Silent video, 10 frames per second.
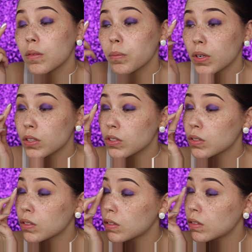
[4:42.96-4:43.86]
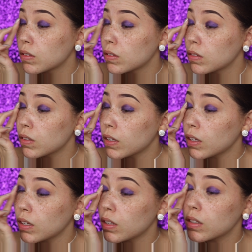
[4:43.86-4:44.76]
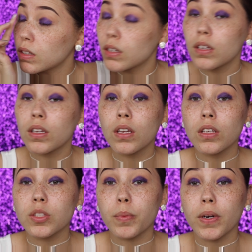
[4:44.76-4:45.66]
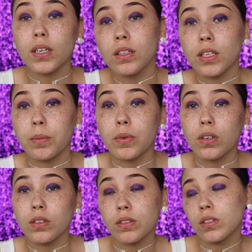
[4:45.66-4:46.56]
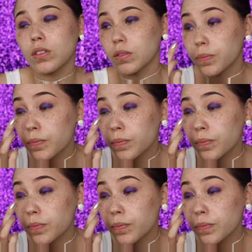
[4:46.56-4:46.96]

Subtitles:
brush and spray it and then dab it on, you know.